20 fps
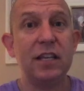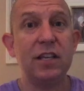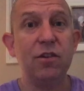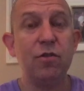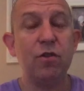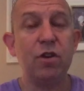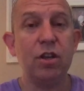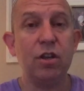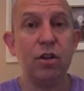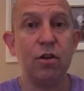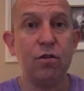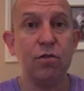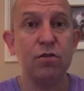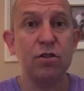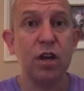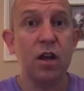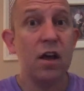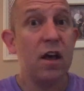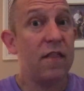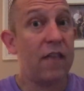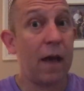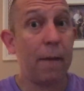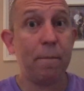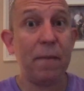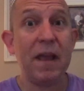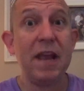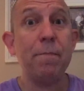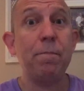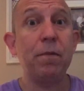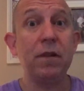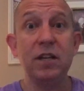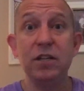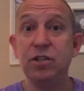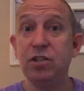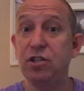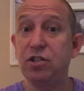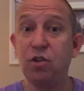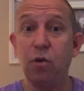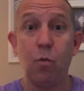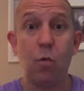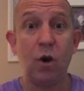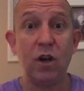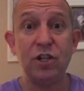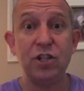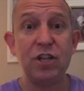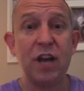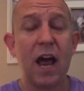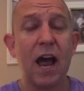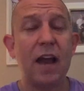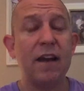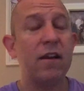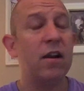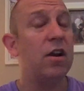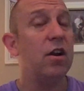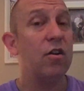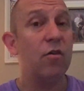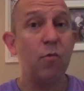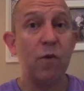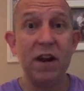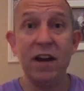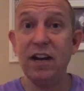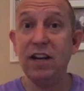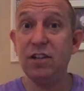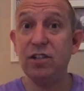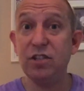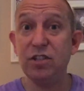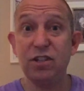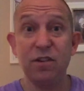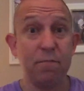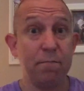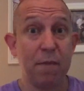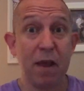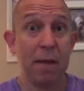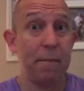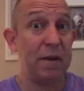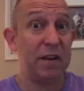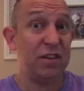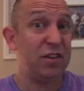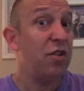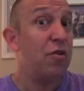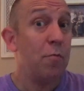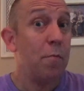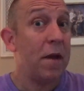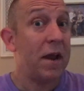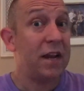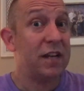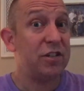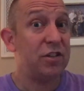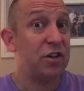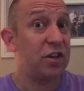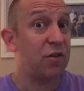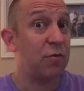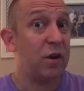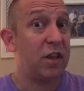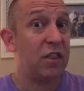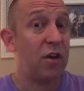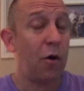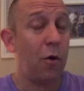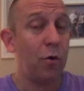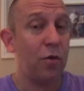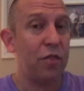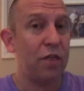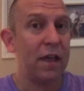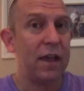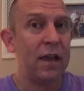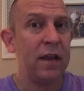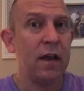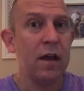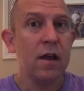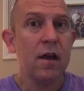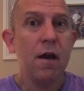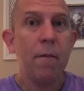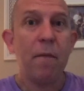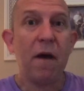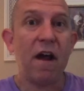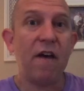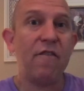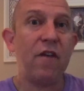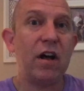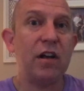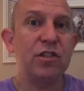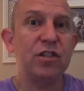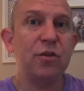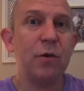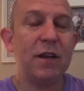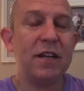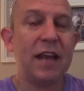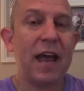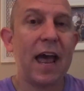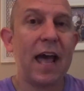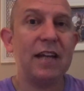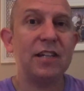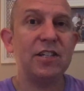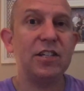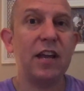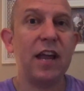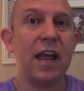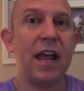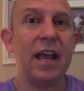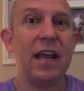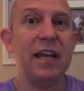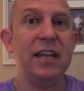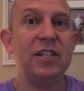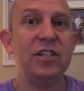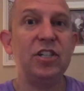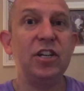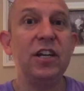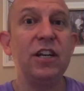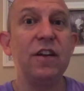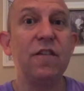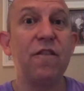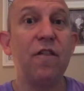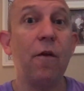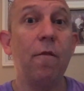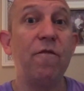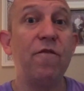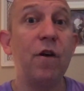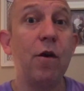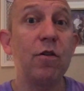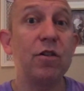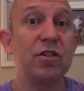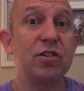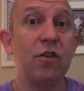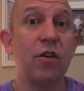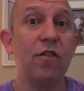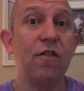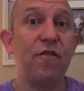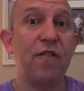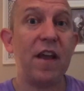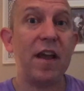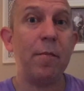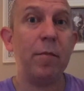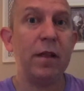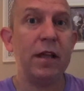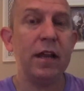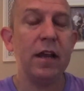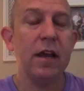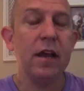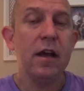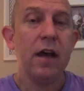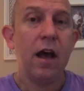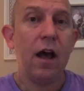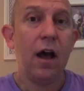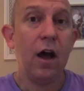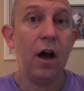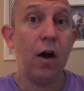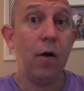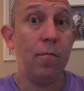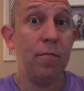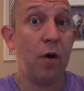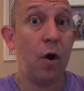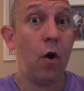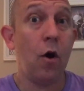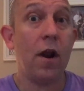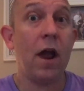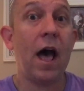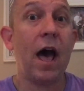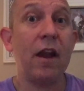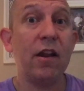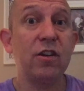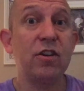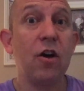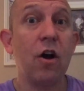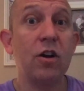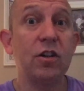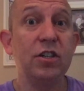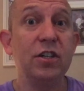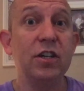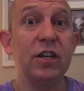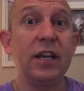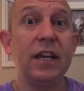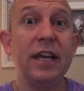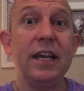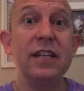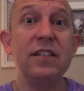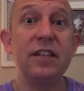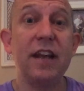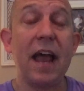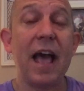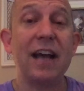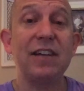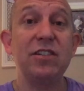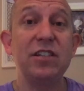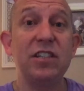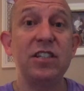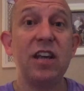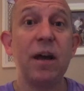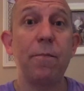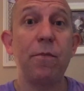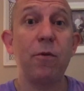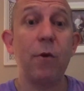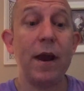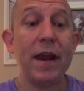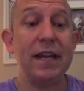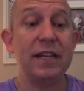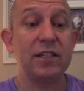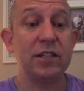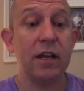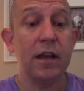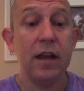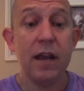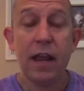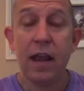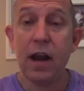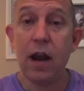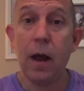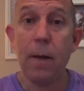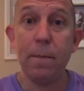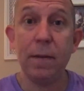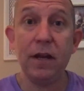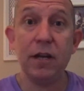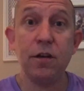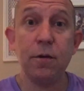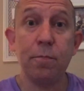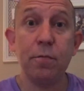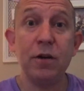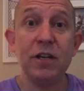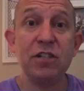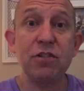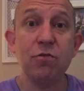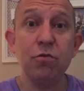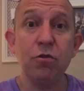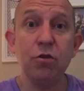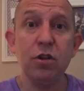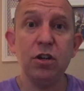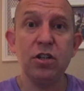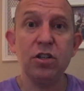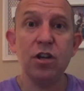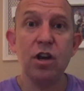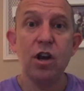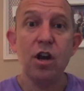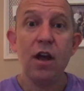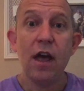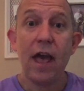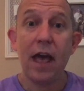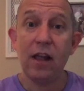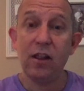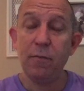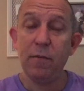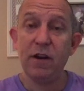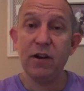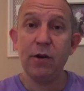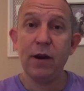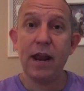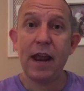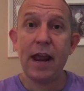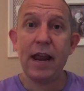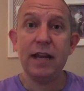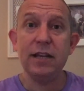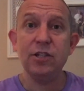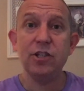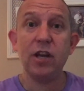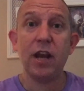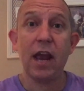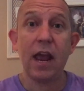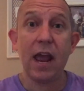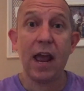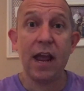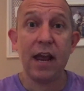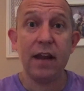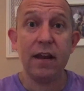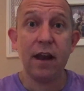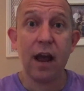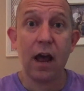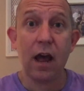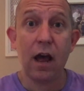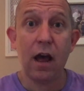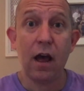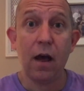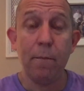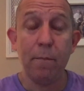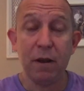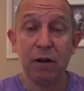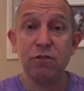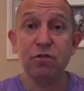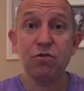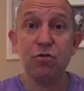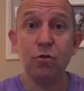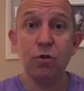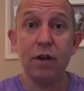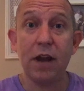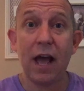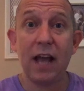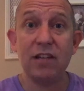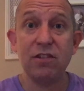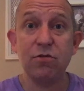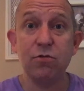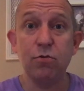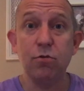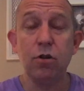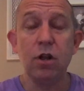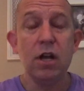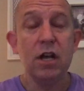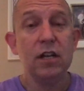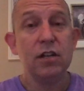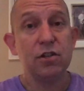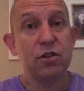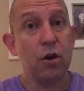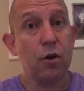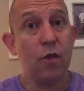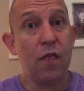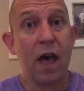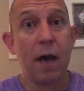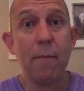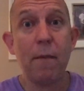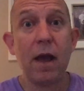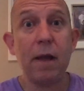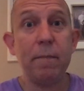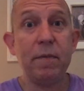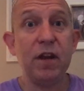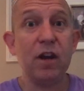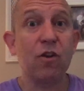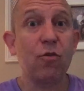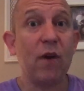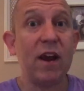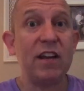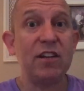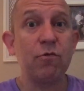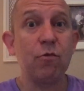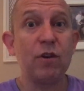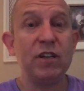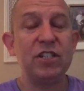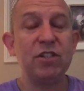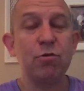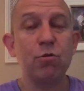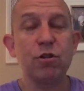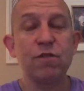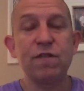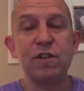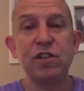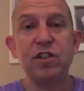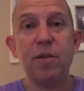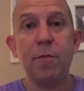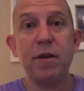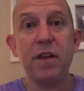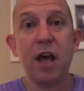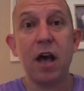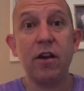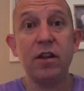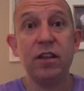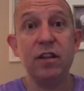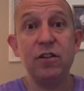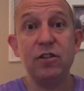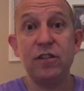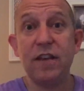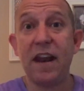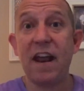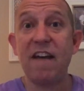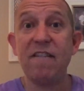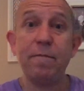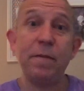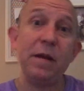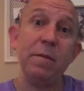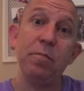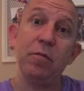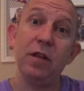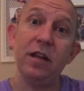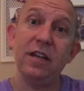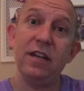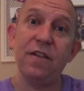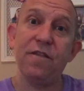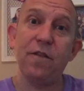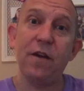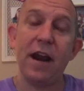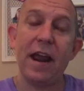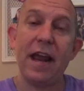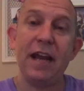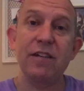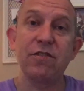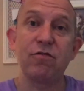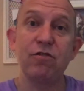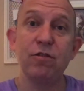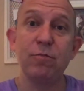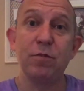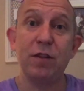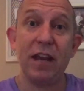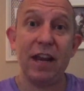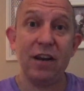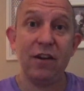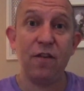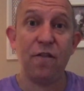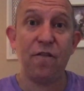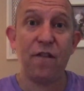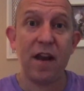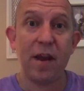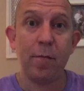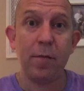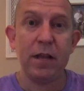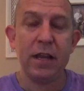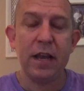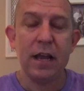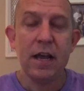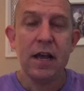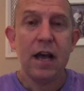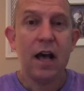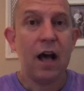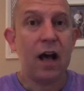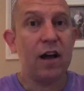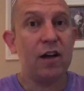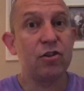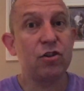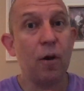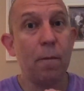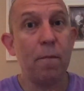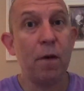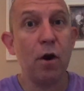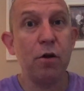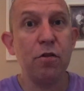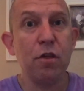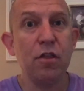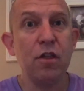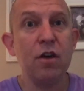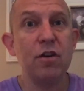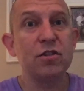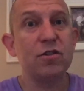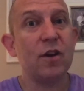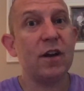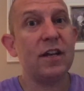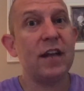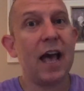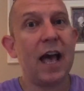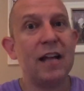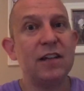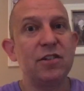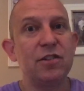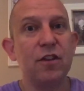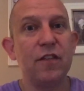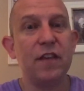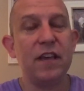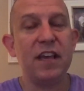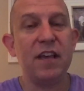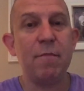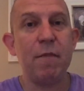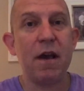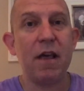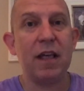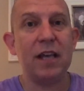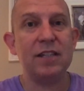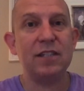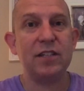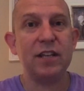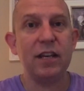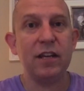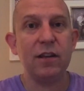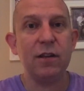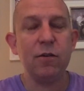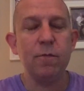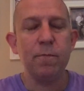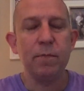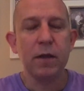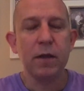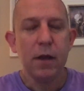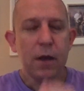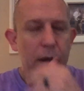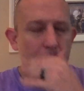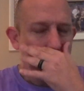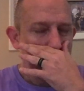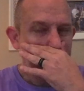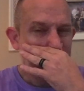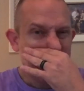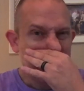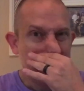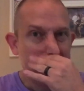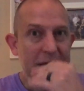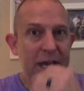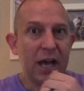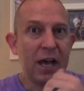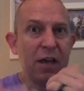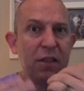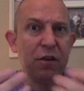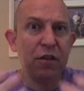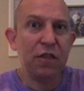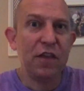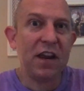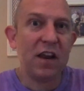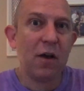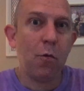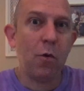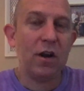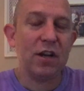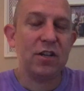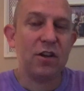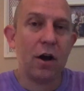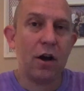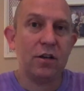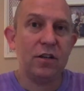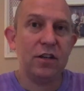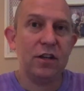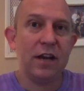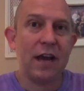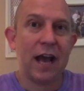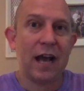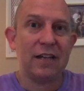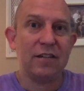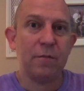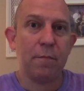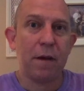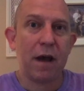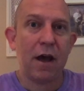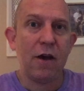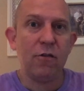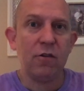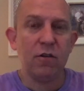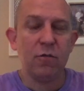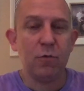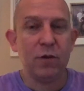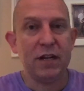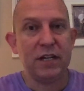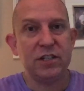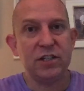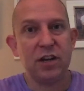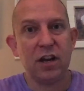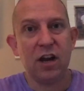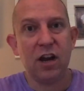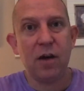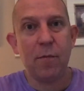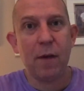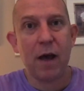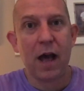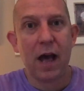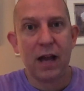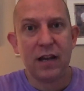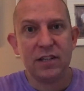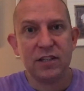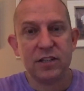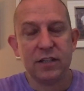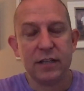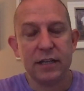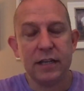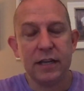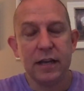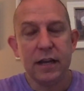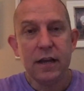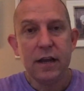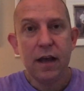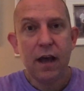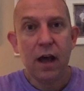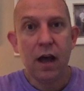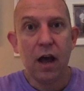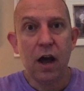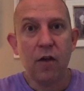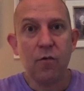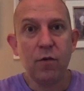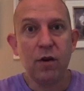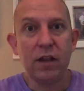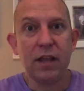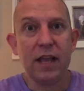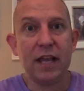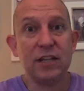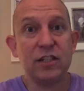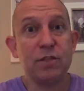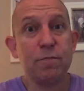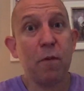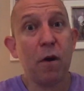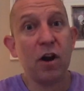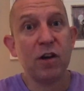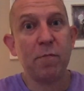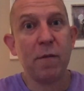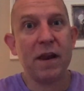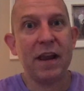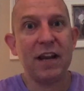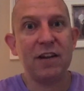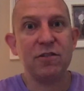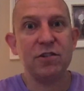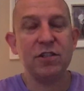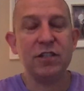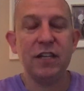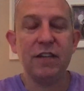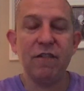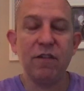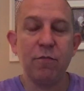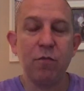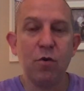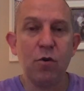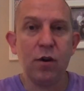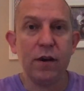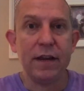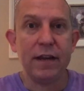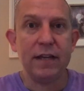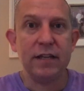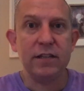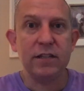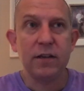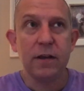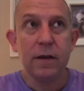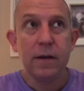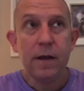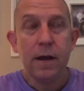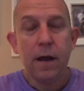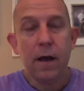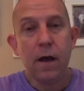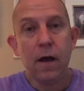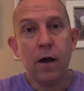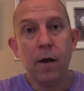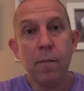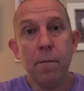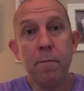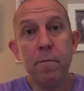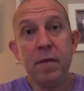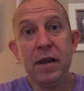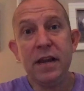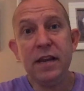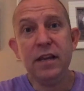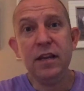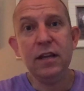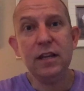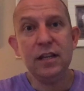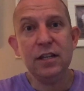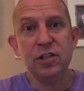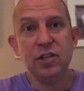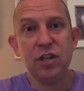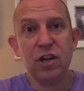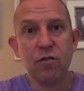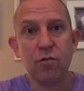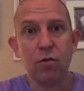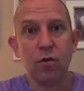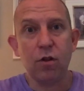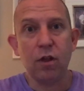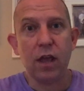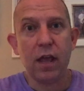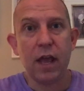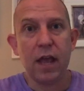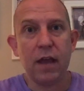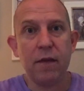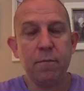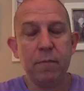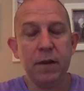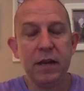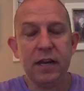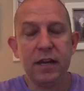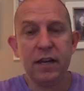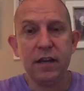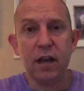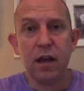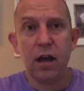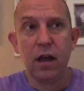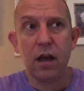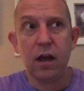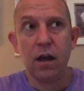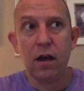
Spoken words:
you can use. That pamphlet is just a one-shot. Read it in just maybe 2 minutes. You could read the whole thing. But I've also attached a sheet from Focus on the Family on how to talk to your kids. It actually separates it up into preschoolers, elementary age, and middle school and high school. So that might be a great resource for some of y'all to use that have people in different age groups in your family. So both of those are attached to the email I sent you. But the other thing I want to talk to you guys about, which honestly really has sparked my interest even more, is media in general, and media